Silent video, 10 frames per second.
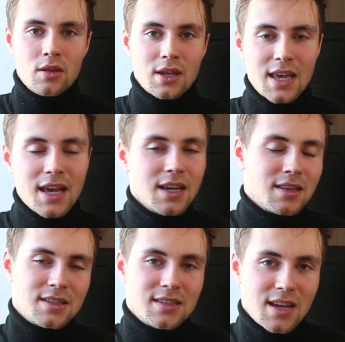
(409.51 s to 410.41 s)
The kick and
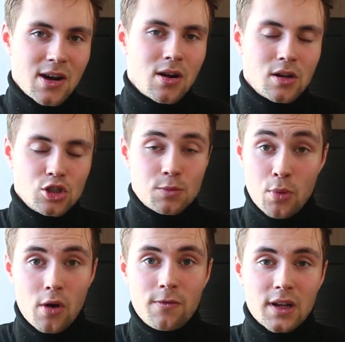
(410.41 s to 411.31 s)
the snare are just
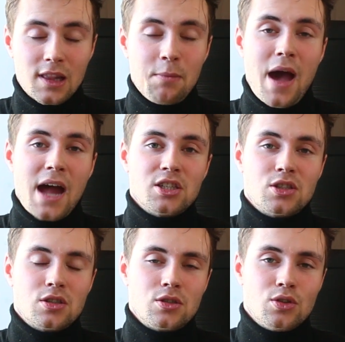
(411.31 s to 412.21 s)
perfectly
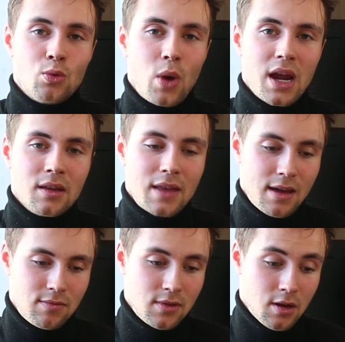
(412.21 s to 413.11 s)
matched to the way
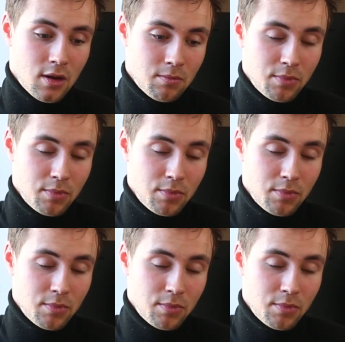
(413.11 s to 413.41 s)
that the